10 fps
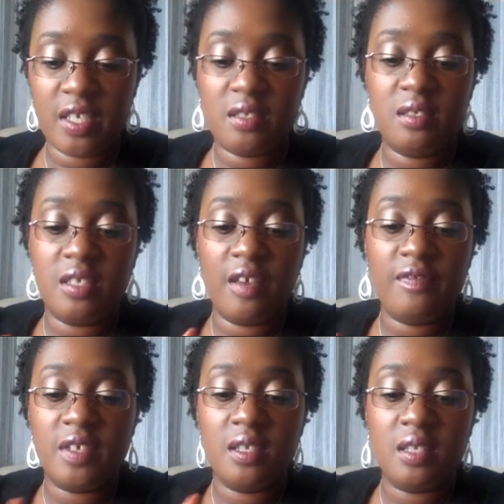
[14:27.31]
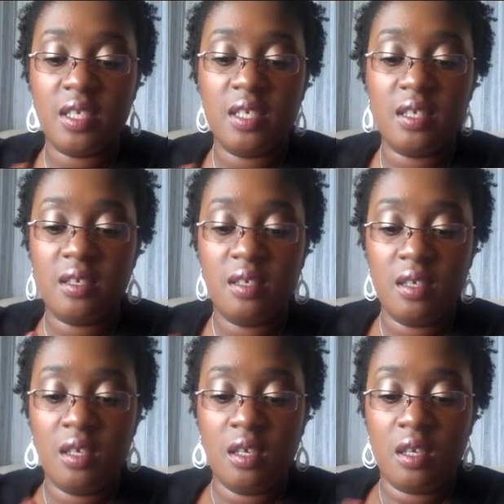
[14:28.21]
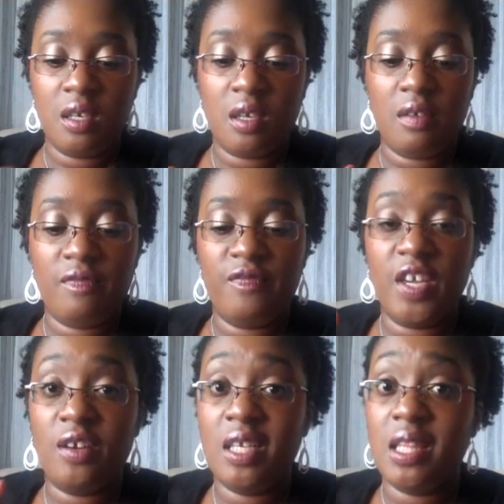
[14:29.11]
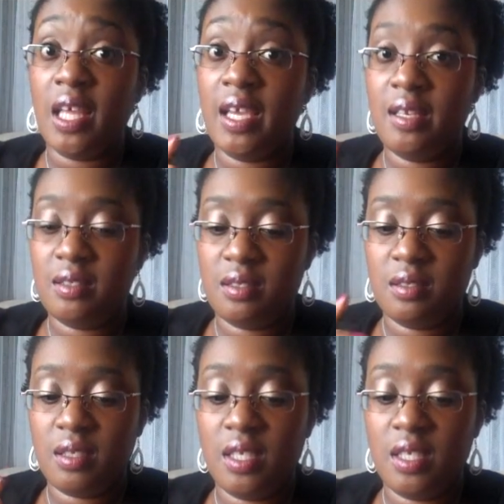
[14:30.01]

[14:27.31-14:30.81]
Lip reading: It's definitely very light.